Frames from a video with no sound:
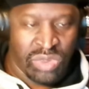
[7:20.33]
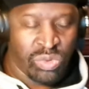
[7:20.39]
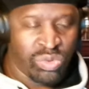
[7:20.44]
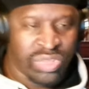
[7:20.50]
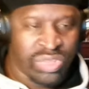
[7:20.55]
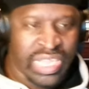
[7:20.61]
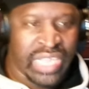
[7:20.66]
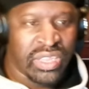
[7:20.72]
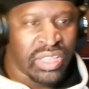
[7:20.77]
who
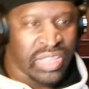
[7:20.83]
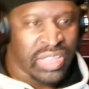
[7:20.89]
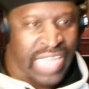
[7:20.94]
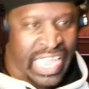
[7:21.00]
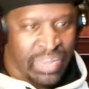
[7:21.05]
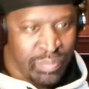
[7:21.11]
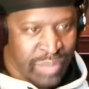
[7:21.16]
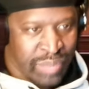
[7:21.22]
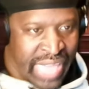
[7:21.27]
didn't
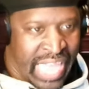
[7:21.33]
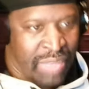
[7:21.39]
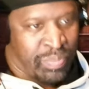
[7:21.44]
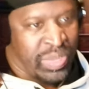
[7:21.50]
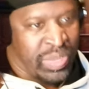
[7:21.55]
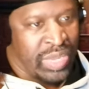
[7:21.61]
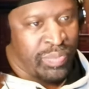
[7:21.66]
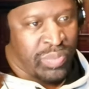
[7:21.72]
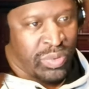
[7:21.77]
like black
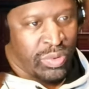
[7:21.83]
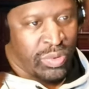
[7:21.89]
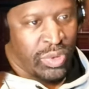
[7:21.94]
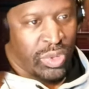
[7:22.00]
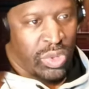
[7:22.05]
people.